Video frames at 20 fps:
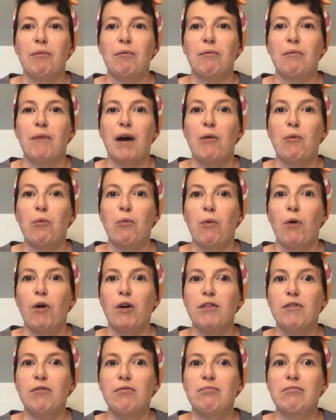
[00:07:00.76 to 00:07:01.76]
might
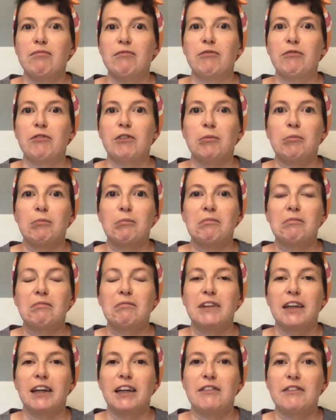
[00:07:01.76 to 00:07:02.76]
want from
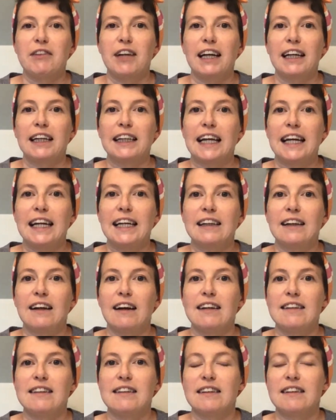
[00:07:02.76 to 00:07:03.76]
kind of their clay
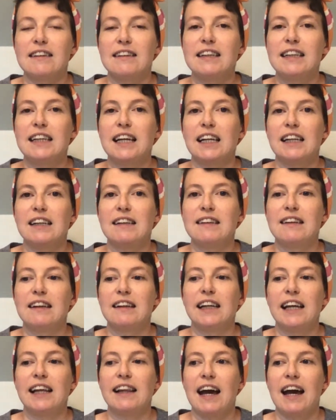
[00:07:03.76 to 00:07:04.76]
classes, and certainly